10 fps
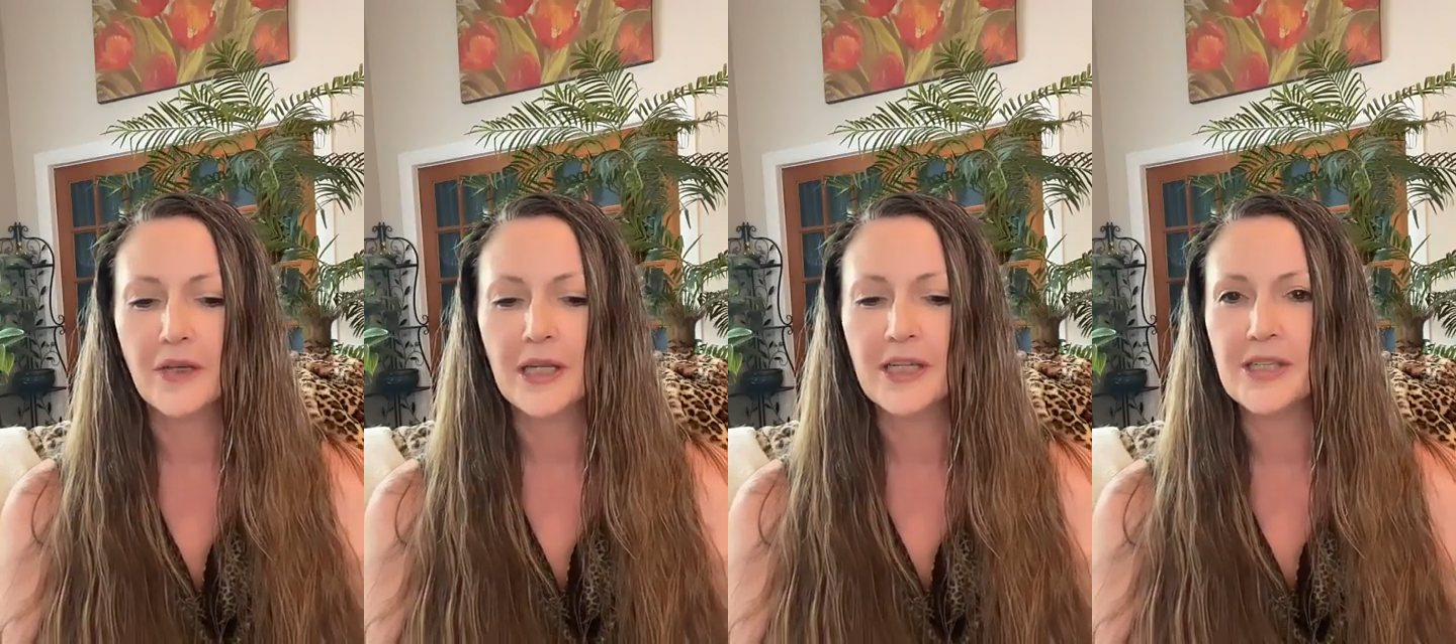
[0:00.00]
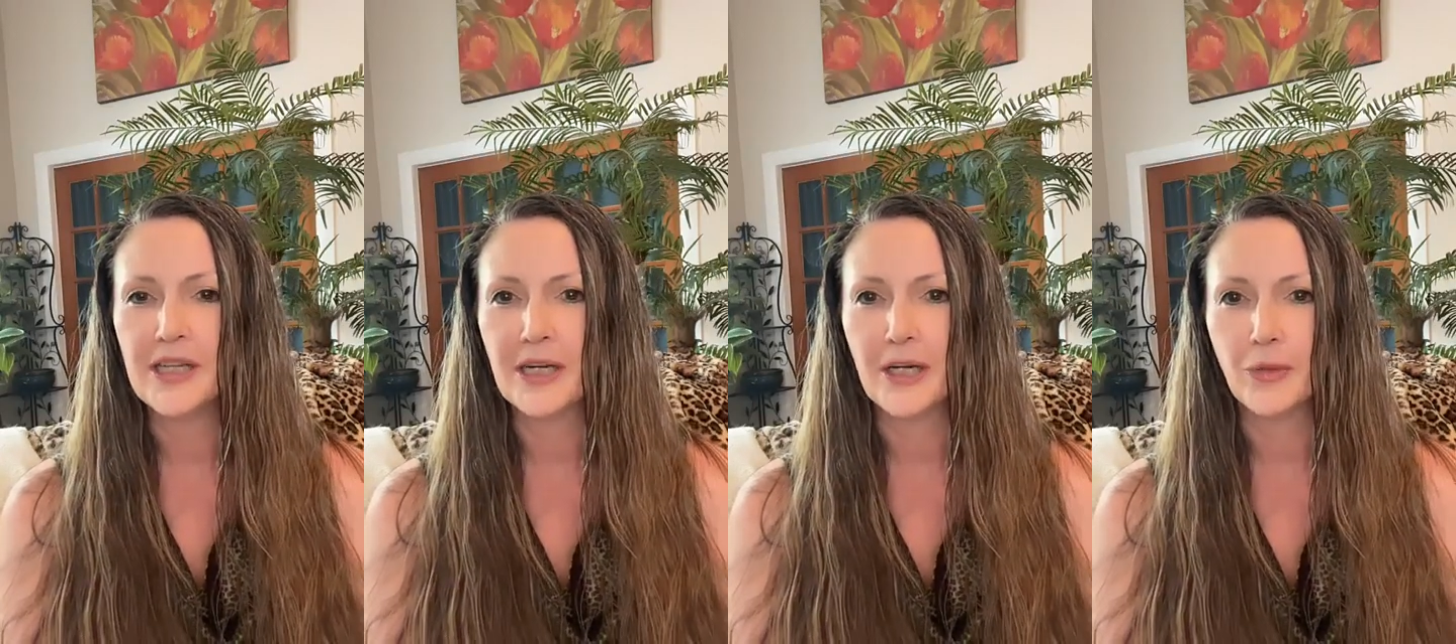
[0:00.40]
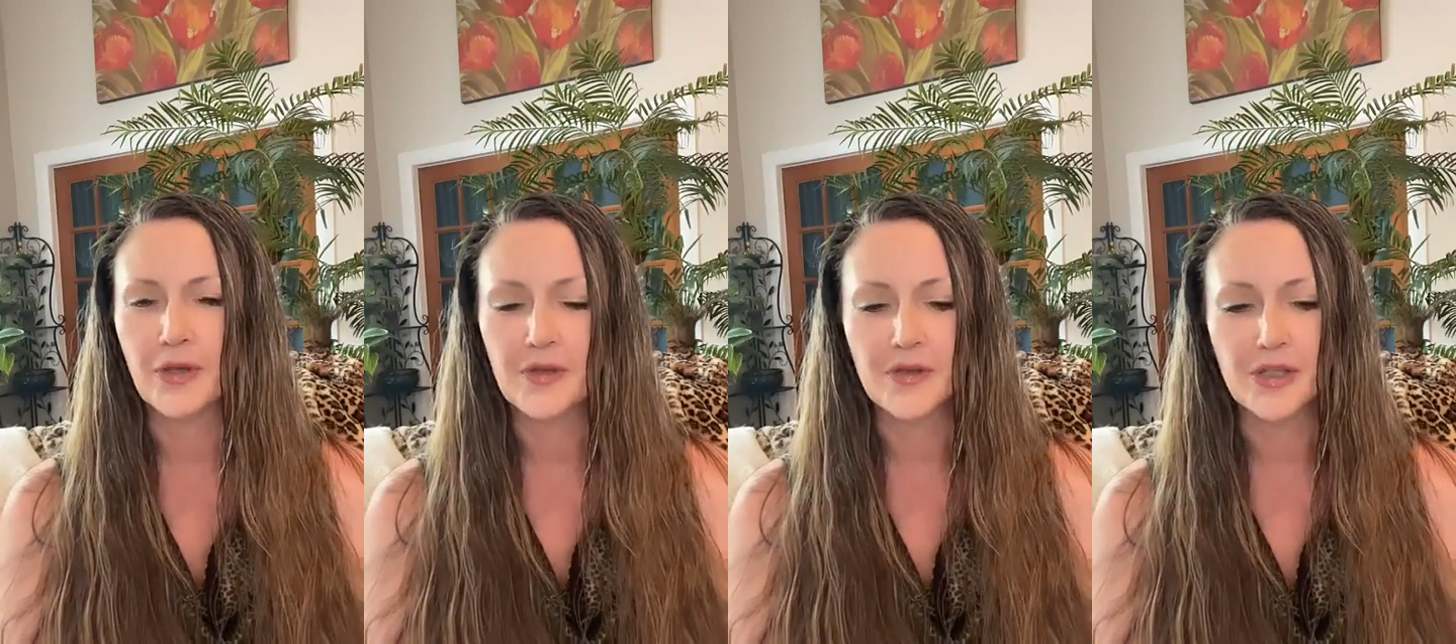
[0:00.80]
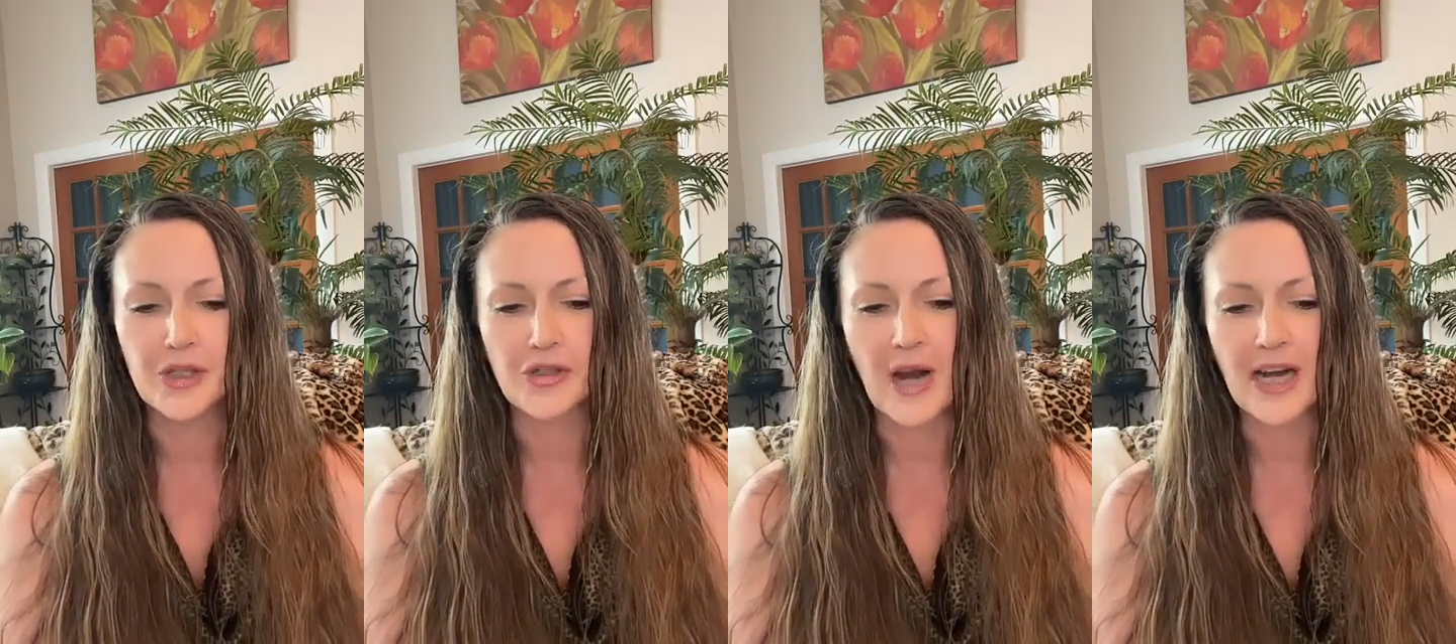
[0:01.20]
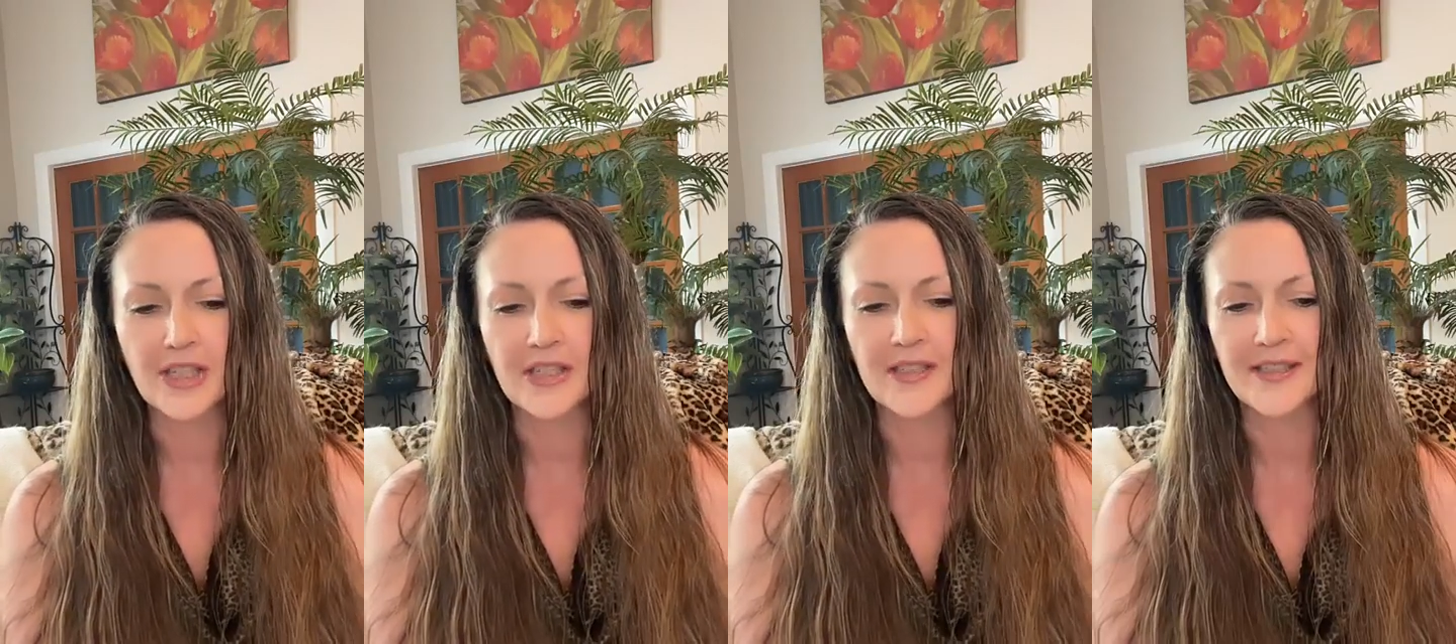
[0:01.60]
inundated with
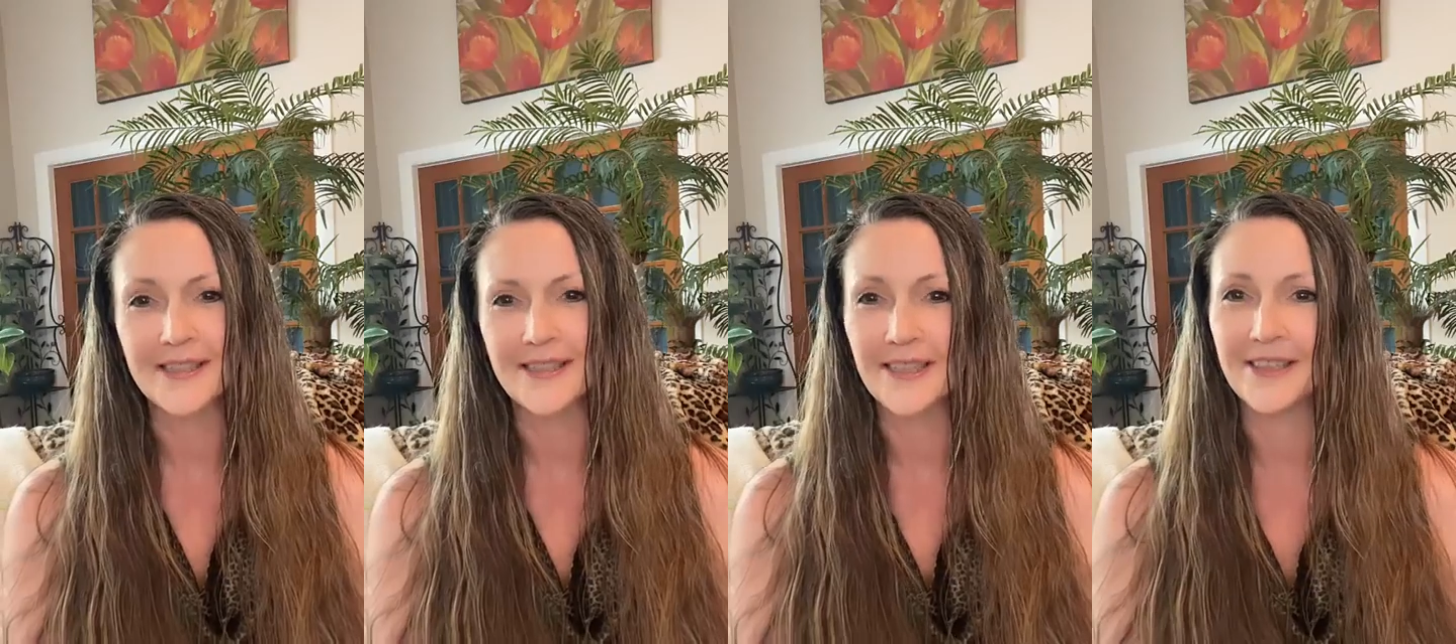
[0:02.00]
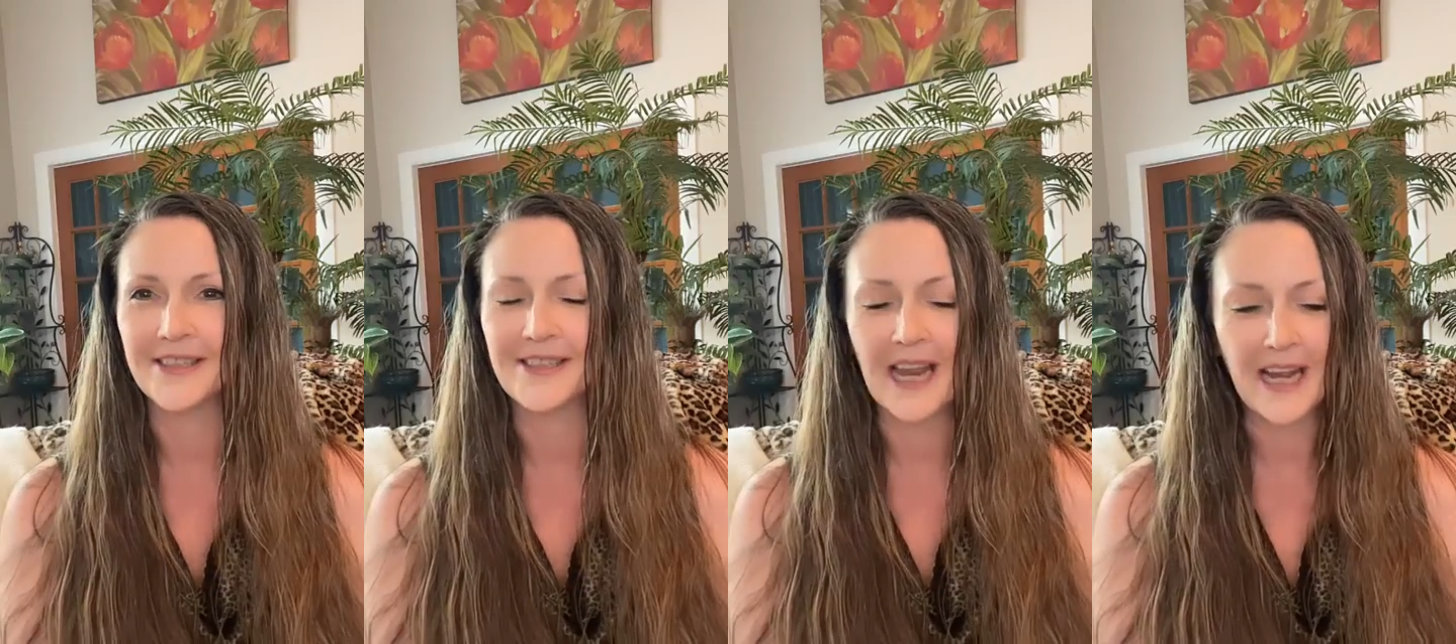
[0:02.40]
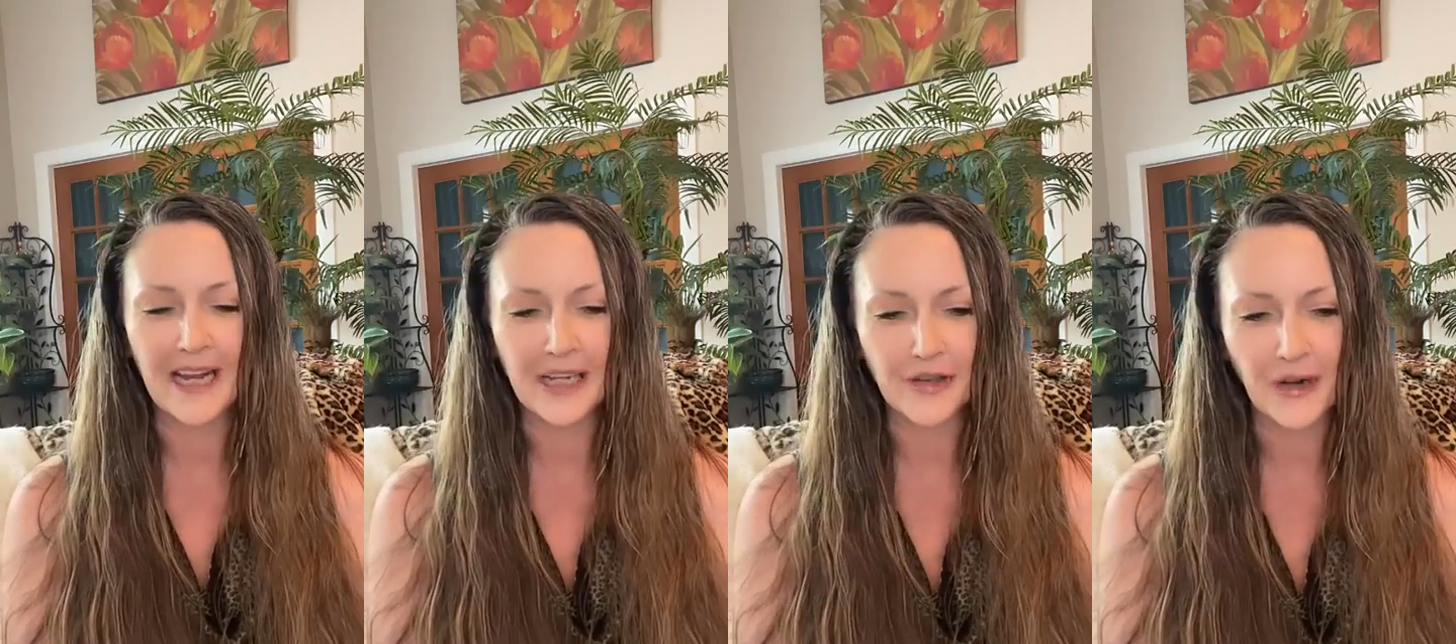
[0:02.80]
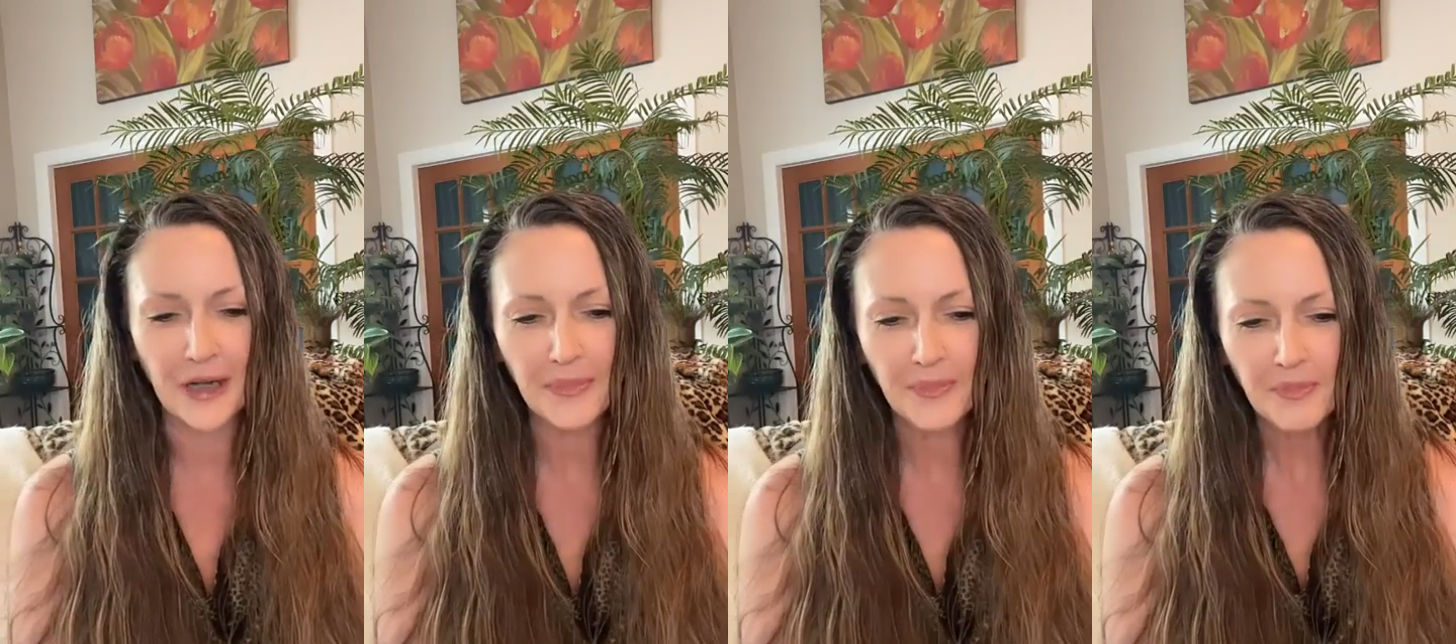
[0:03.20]
distractions in this day and age, right?